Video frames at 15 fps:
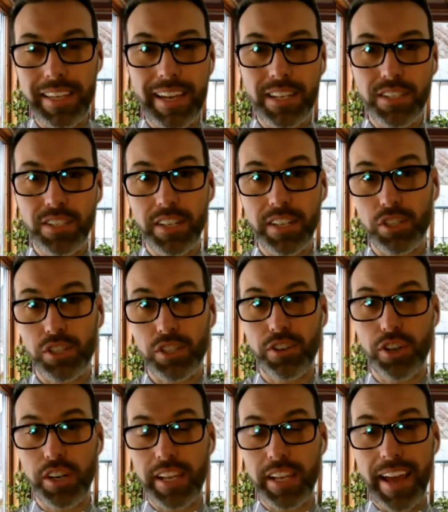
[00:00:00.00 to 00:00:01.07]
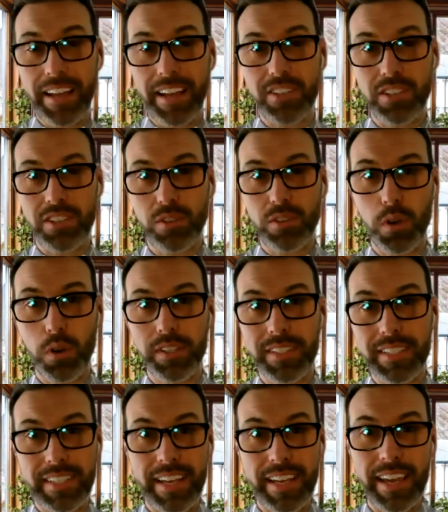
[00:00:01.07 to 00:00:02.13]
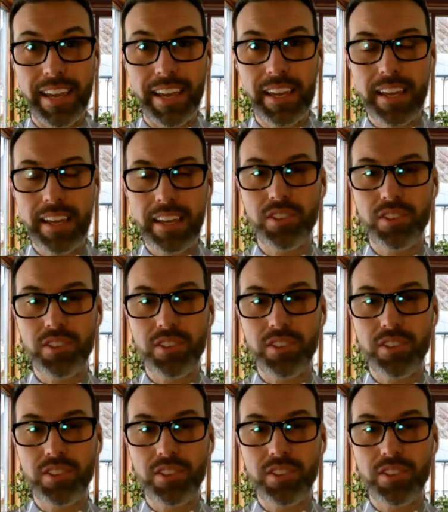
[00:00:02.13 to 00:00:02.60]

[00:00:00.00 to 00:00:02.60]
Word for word: Yes, actually, you're going to get access to one today.